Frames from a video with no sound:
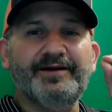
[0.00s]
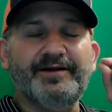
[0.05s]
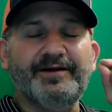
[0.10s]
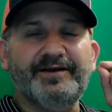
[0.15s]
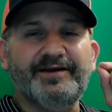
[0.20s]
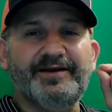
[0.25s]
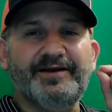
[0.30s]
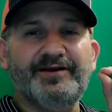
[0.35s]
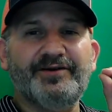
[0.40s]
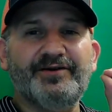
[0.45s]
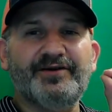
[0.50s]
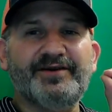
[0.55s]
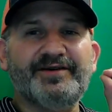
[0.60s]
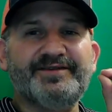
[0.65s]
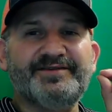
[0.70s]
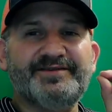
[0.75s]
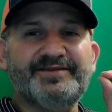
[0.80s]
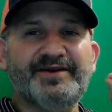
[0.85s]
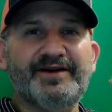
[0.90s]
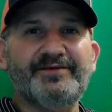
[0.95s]
And here are
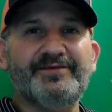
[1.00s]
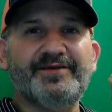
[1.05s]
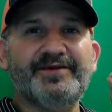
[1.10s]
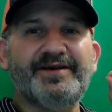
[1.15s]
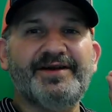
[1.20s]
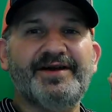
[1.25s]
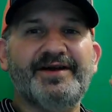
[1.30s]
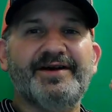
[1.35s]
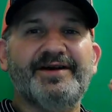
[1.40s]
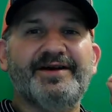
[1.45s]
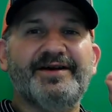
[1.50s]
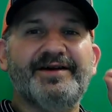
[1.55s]
7